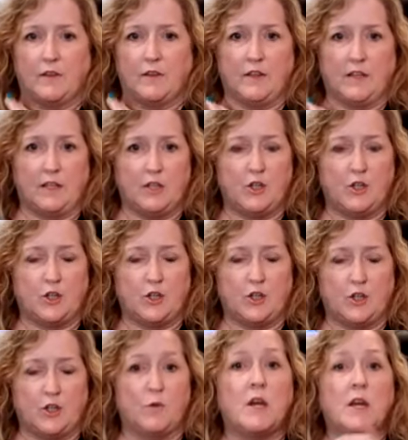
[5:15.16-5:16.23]
the issue.
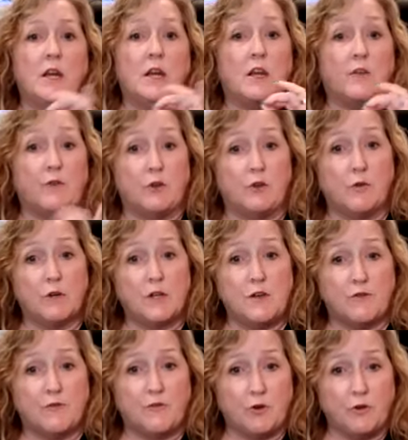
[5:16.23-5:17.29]
If you know what your
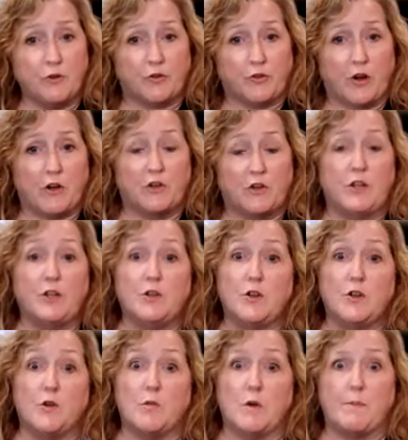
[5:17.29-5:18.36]
photos are, then you
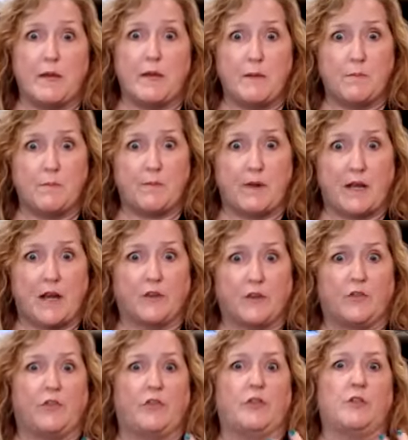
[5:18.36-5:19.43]
know what paper
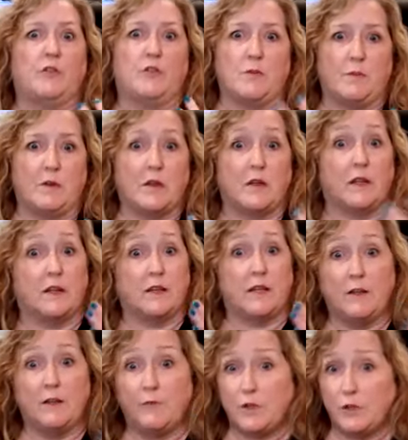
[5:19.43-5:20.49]
packs to pick. And then
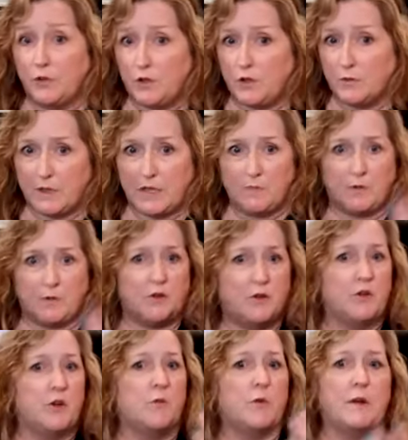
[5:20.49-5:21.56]
if you know your paper, you
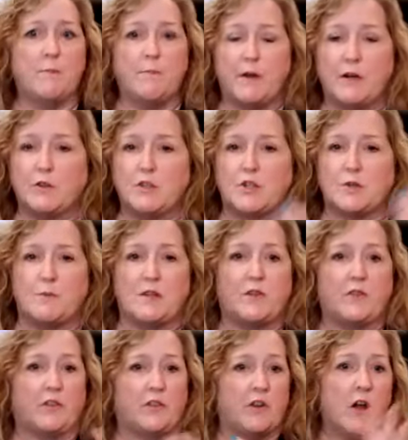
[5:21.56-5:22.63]
know what
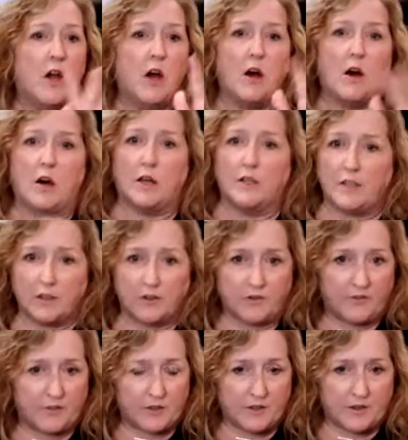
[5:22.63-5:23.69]
embellishments and all the other
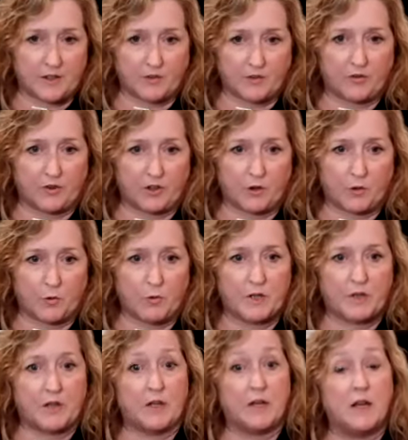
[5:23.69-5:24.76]
fun things to go
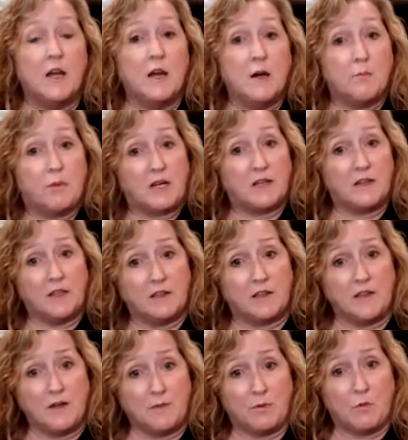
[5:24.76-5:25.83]
with it. But I think the
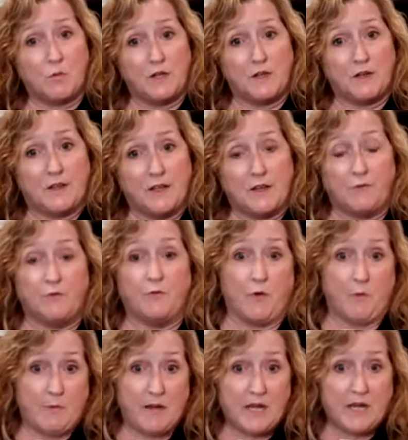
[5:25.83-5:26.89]
number one thing for
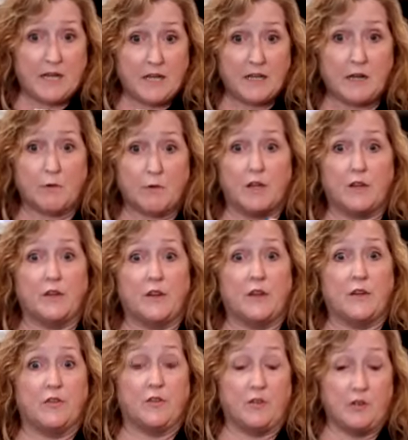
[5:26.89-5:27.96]
me anyway
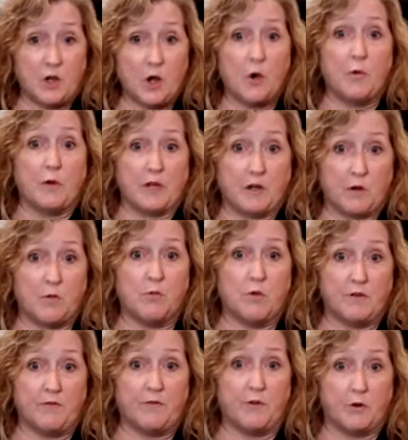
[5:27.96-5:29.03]
is knowing
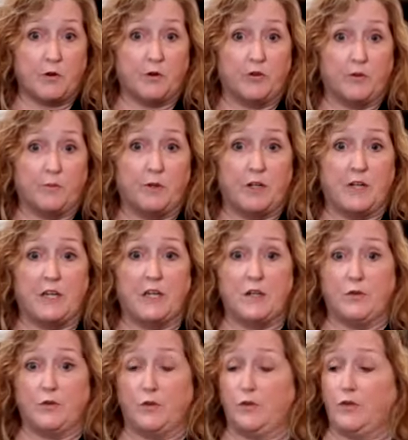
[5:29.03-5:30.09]
what photos I'm going to
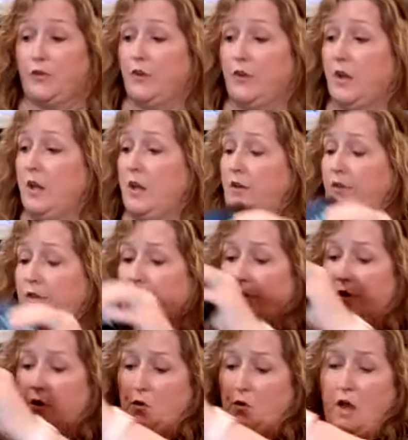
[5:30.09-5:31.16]
use.
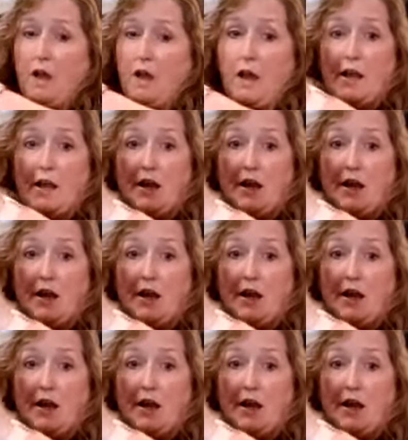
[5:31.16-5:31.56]
So I